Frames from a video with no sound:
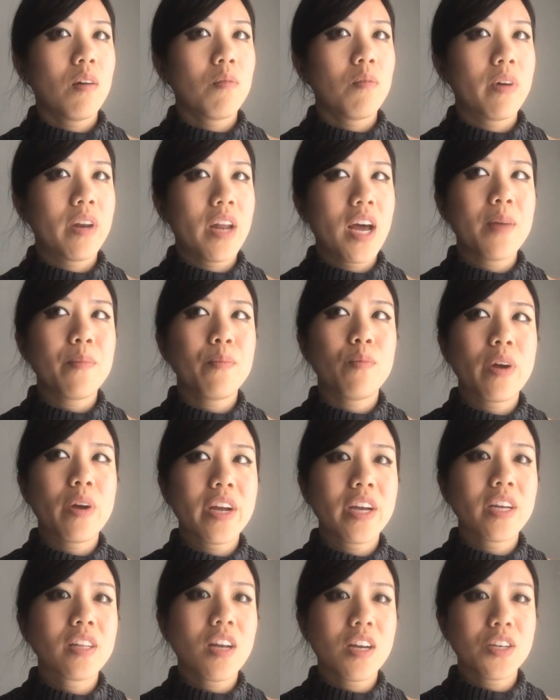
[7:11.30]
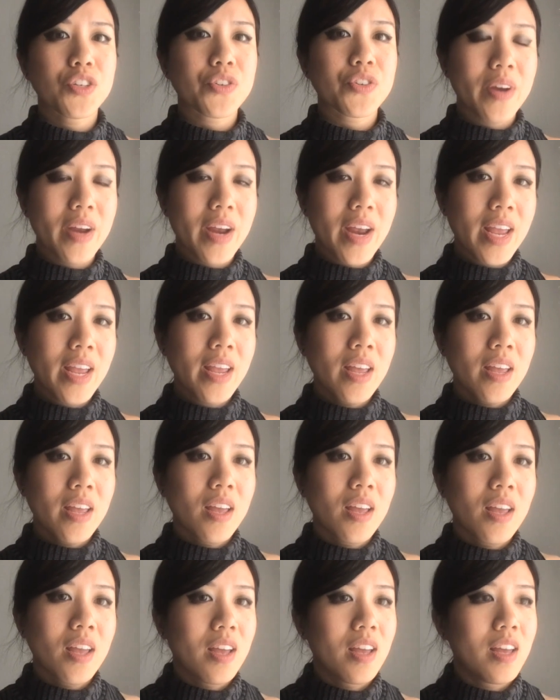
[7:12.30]
When I'm wearing lingerie,
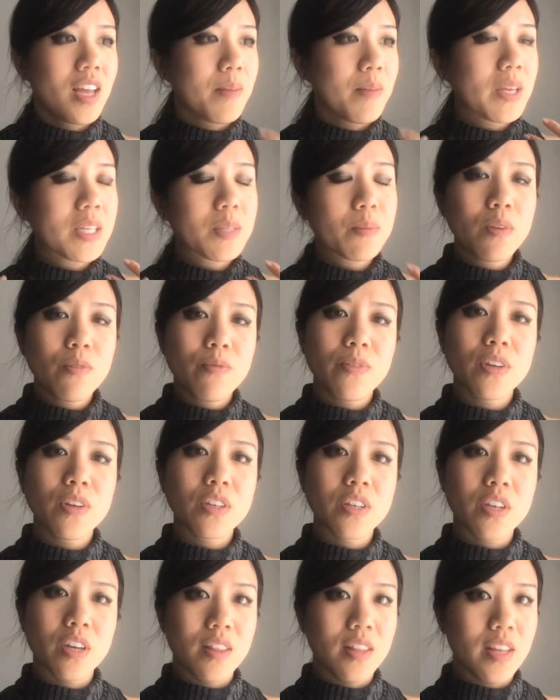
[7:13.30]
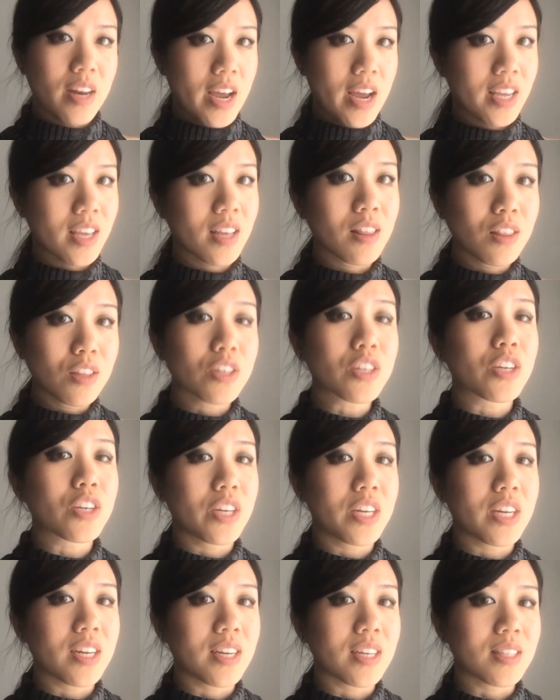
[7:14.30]
it makes me feel good that I can look
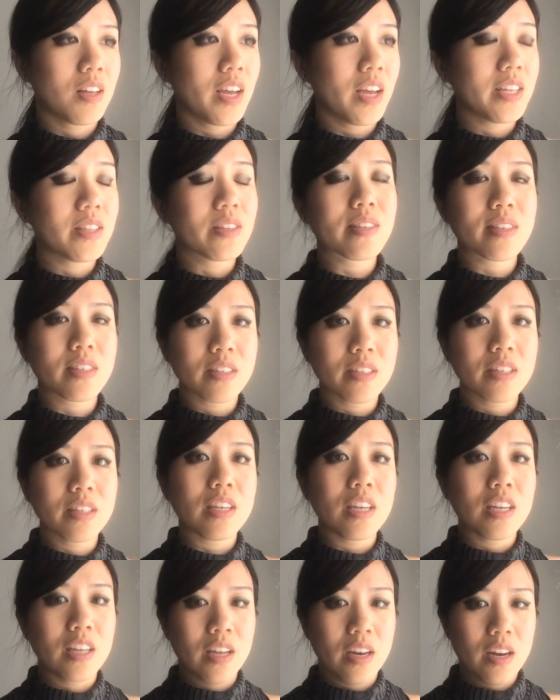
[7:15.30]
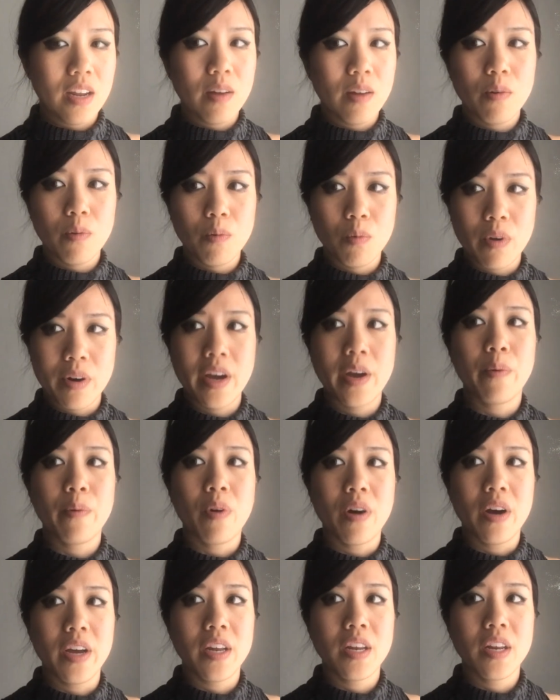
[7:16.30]
good in it and still eat what I
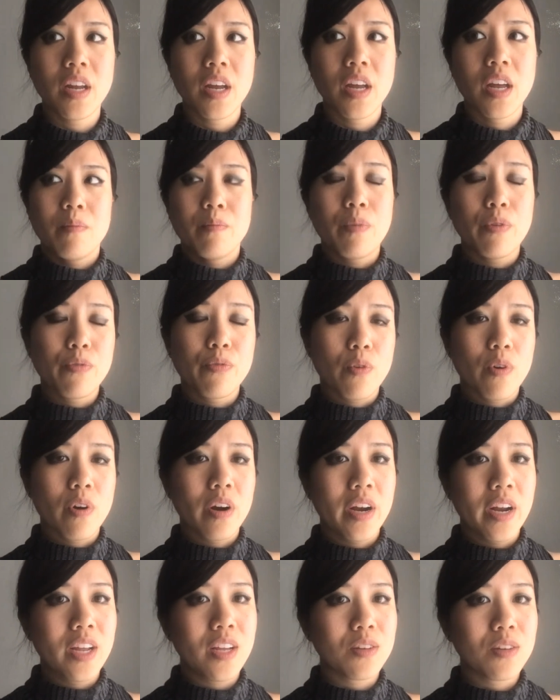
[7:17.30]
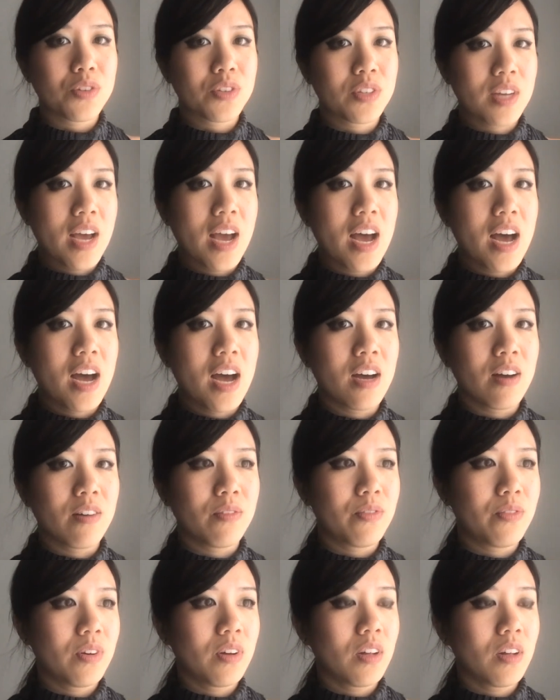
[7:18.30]
want. Before, I used to
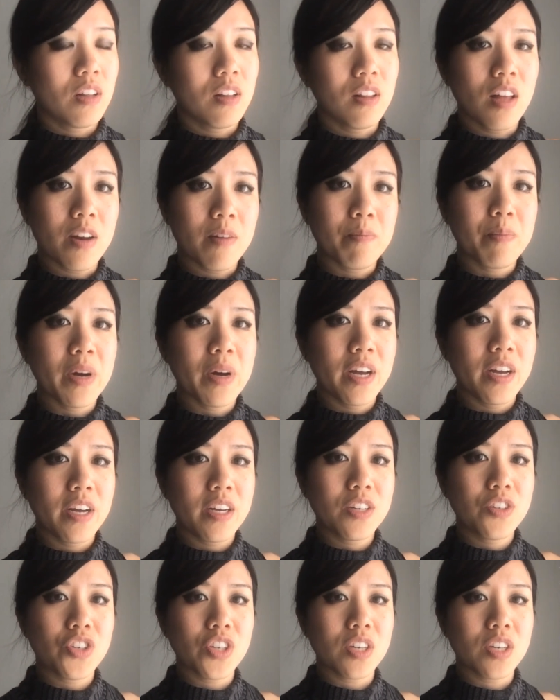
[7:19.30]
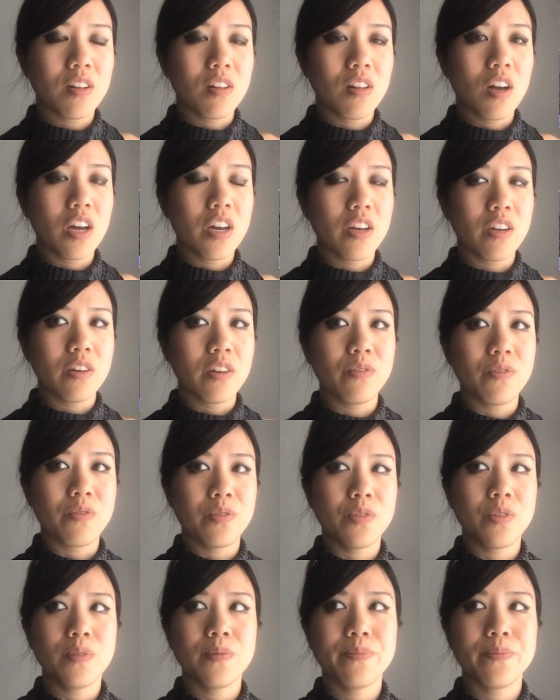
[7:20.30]
have a lot of pudge and a lot of
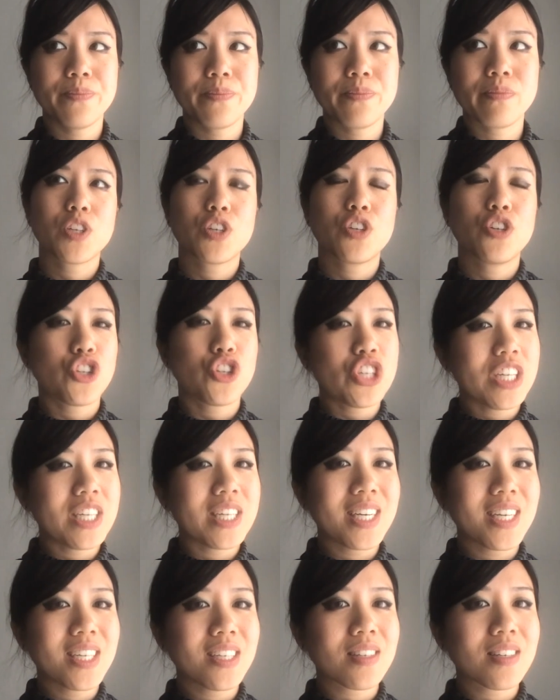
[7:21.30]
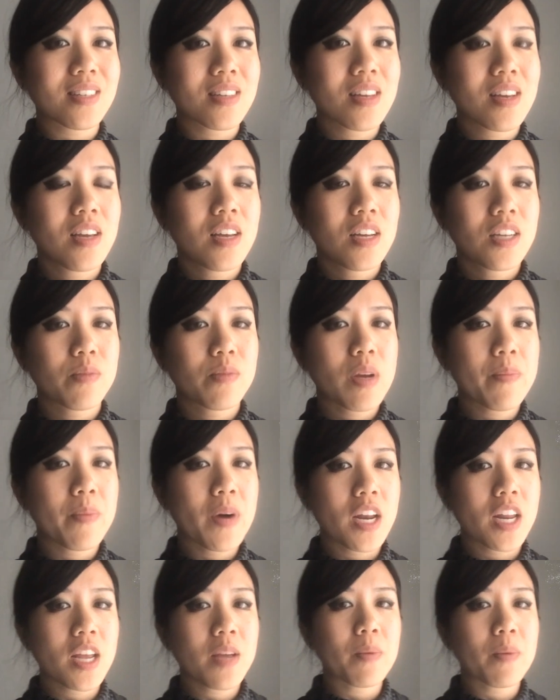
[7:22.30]
cushiness to my
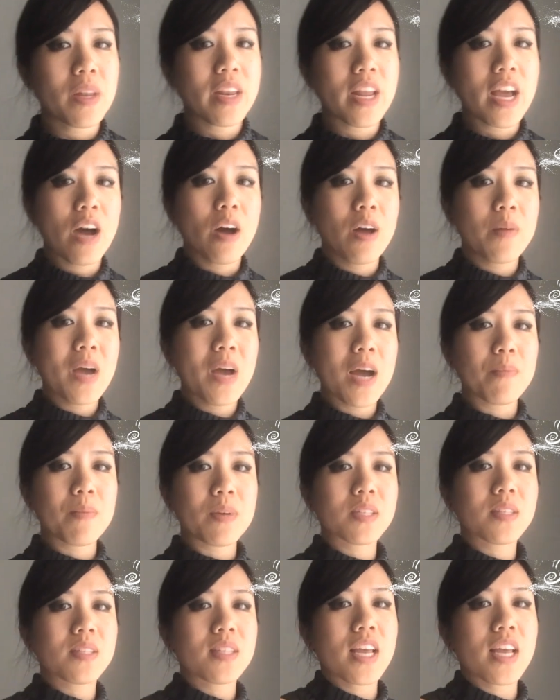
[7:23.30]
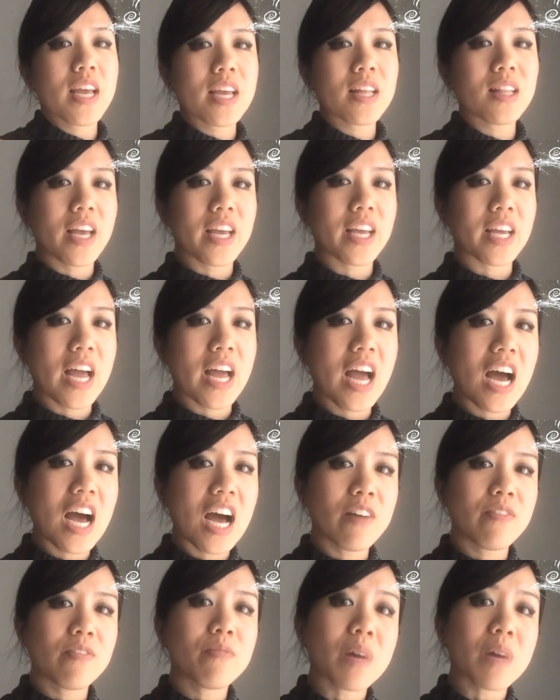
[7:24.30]
body, but now I'm happy to say like, I
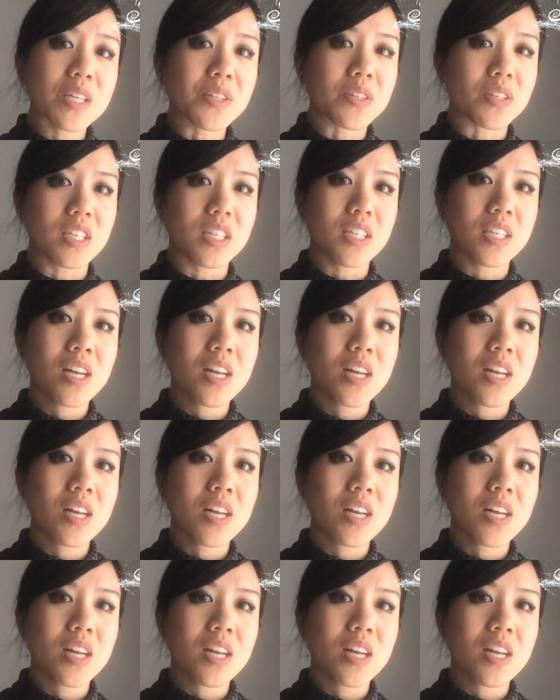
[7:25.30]
have muscle,